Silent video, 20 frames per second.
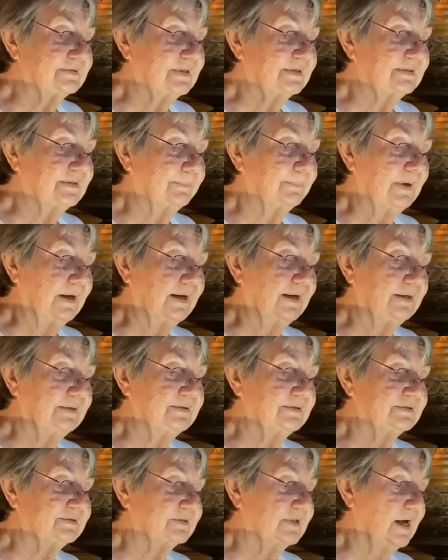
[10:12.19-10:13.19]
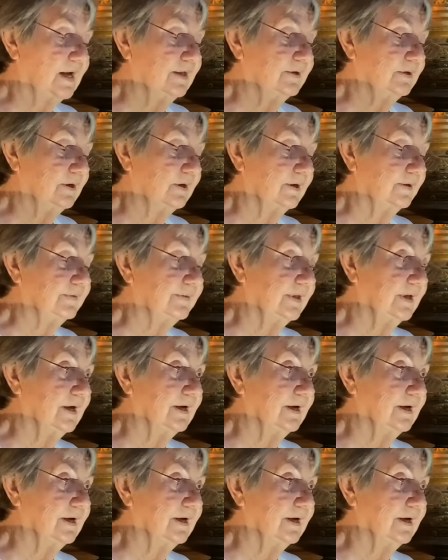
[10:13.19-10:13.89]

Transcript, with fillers: that the mind is not on the